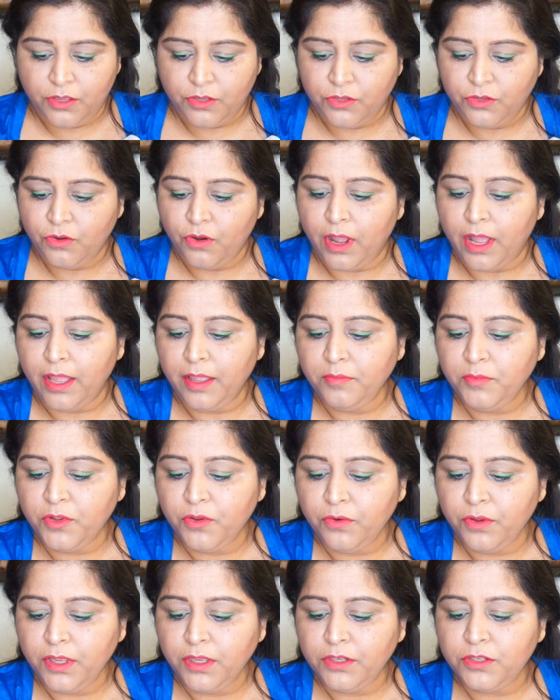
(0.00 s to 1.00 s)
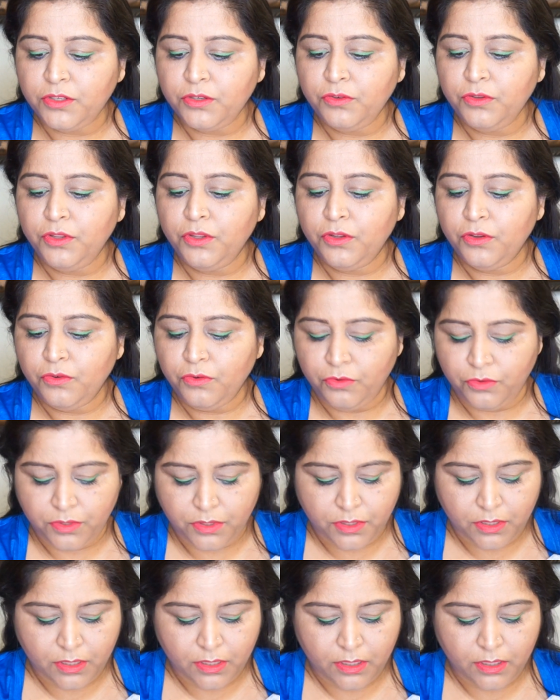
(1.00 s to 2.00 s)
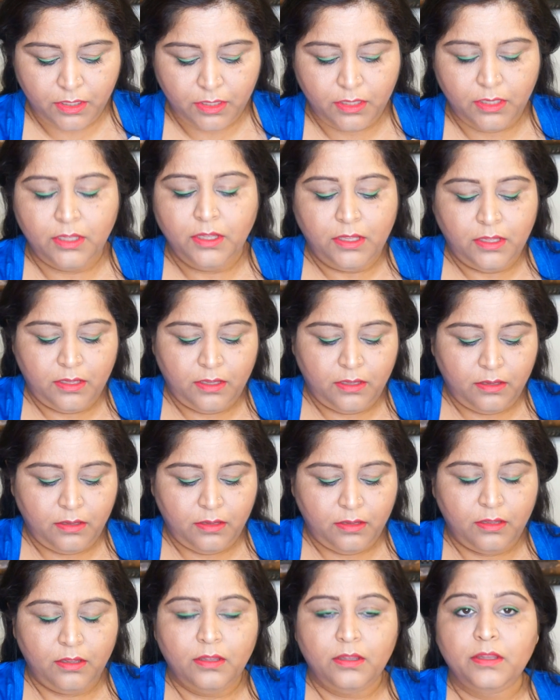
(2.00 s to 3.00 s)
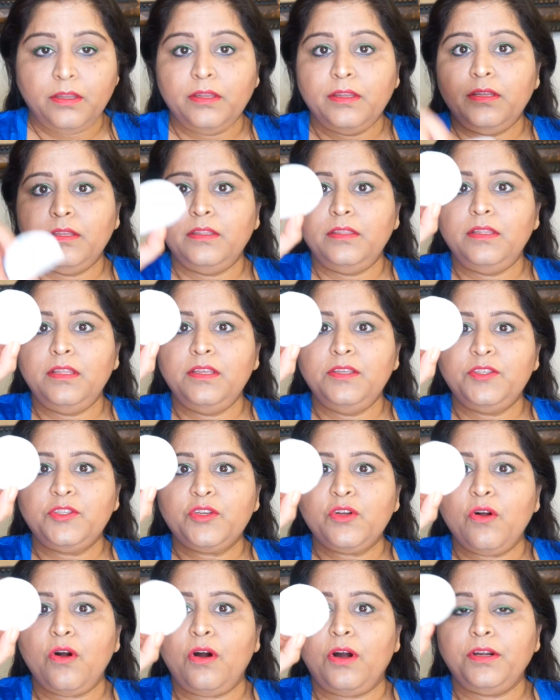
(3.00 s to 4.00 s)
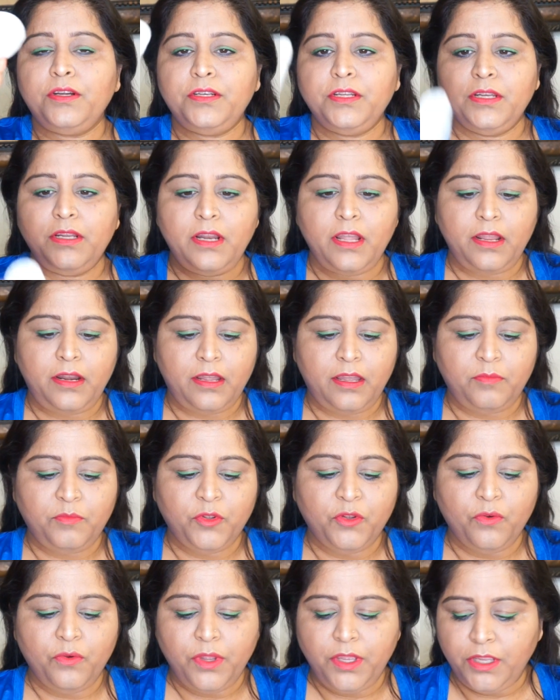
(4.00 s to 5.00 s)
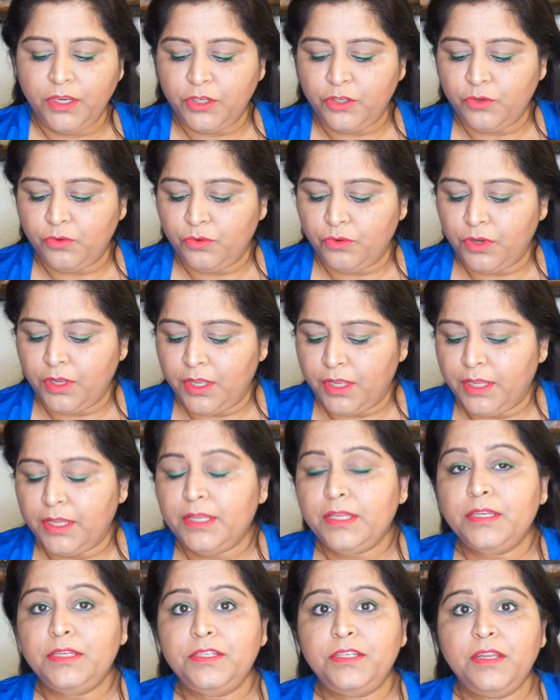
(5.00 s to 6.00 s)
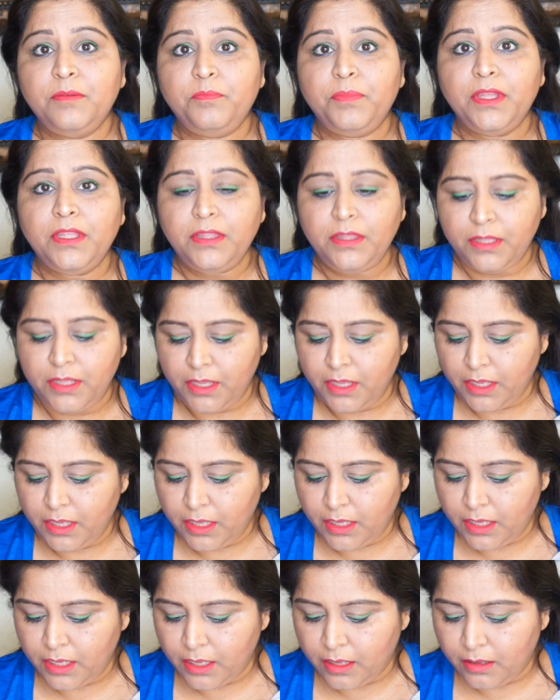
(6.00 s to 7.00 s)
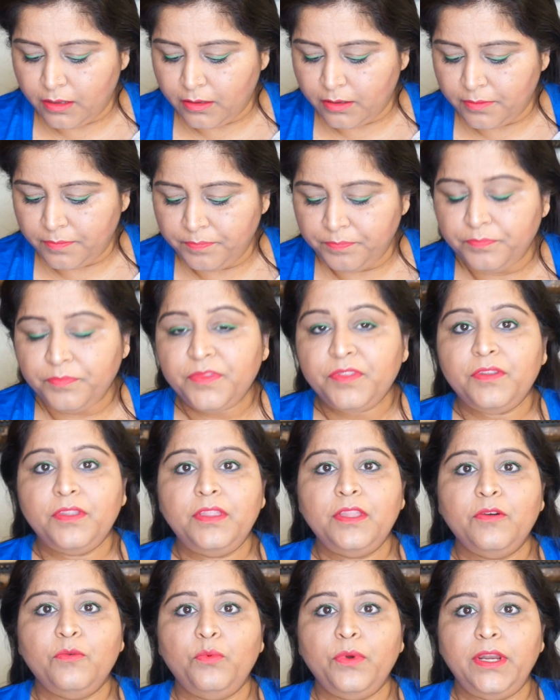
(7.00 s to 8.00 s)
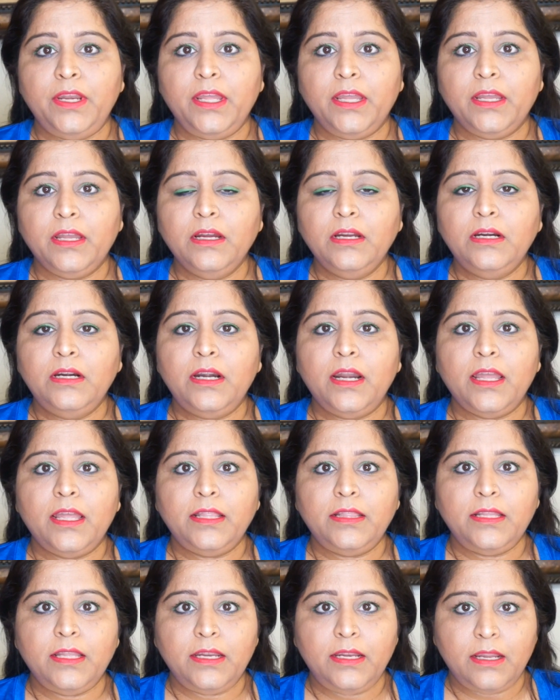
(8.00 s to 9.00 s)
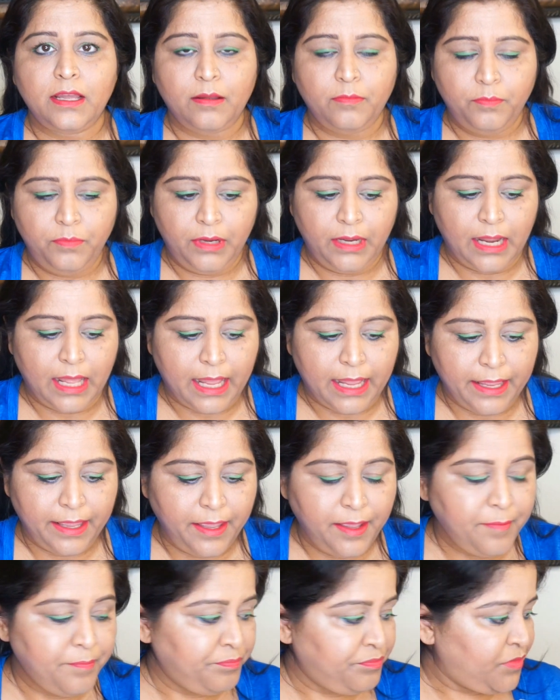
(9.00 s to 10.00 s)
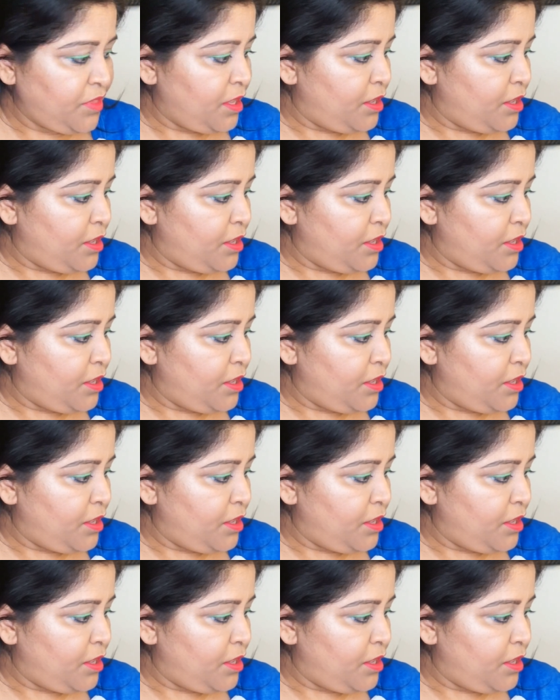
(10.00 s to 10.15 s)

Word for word: So I'm going to use this cotton and I'm going to dip in the vinegar and then apply.